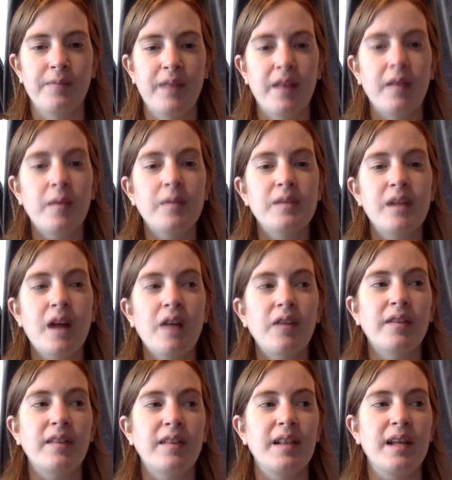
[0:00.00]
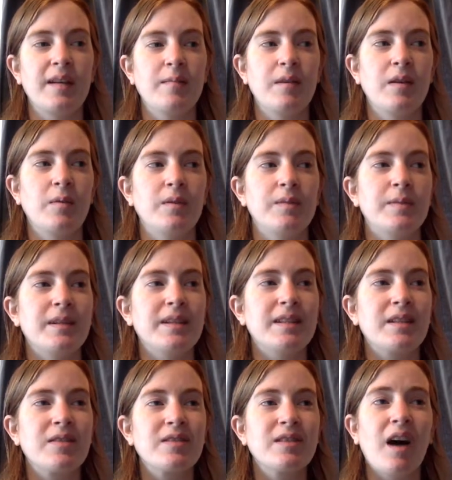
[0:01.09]
And that was the other thing that hit me, was because
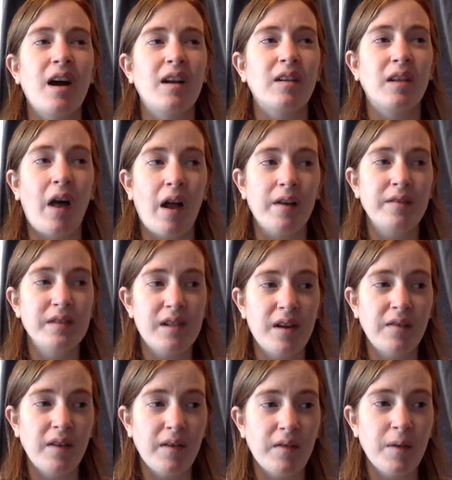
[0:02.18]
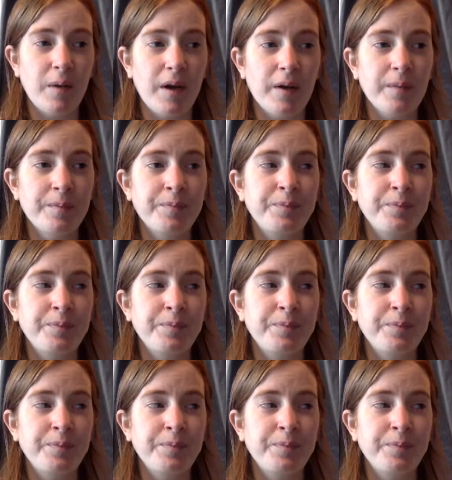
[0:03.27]
there's not a lot of stuff everywhere,